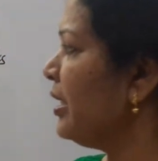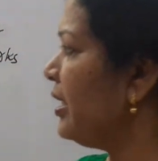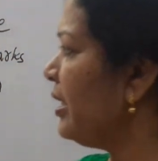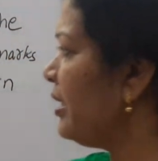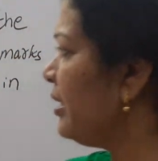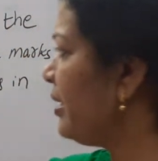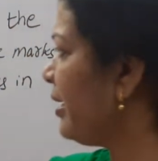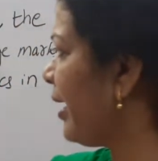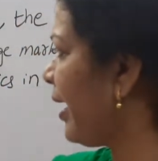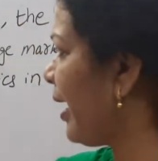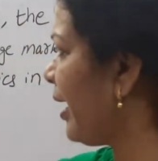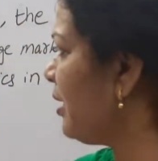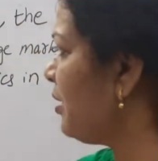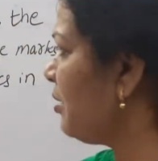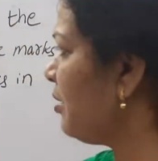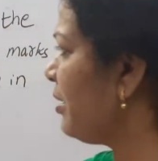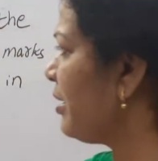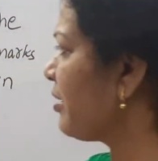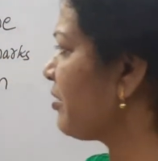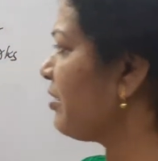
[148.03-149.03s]
in
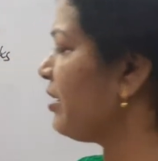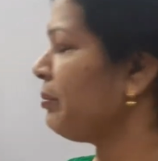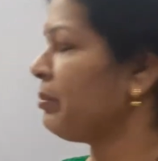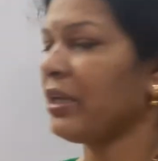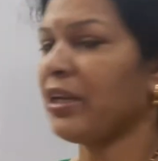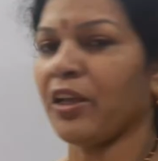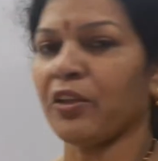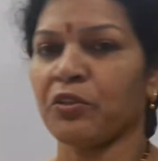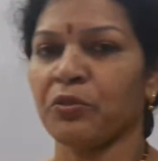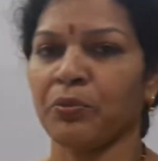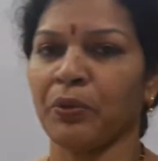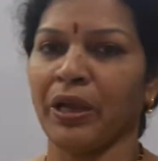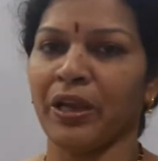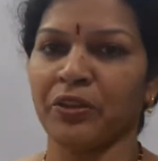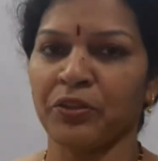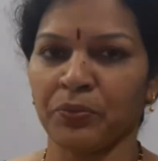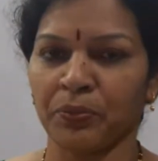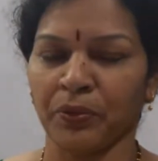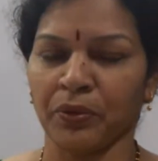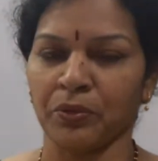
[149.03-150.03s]
annual exam are
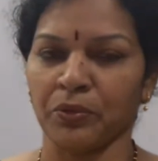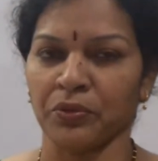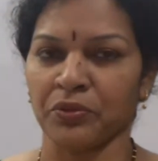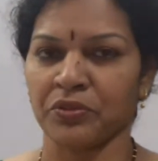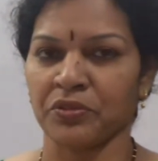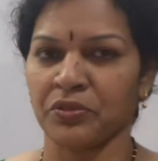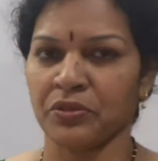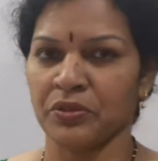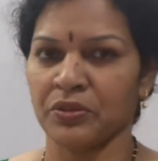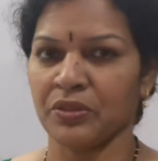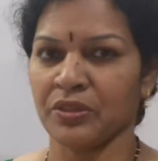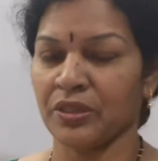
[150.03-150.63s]
as follows.